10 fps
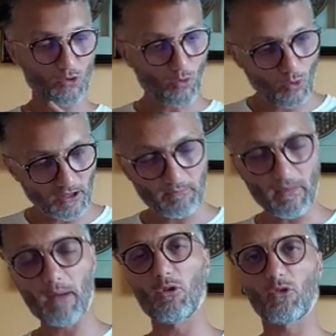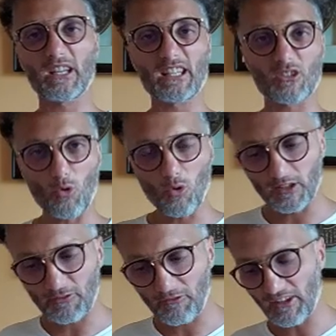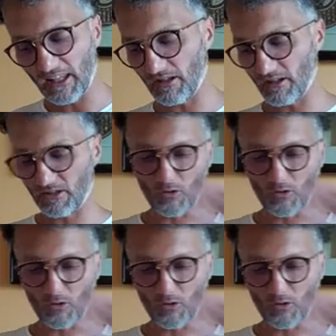old memories, old fear,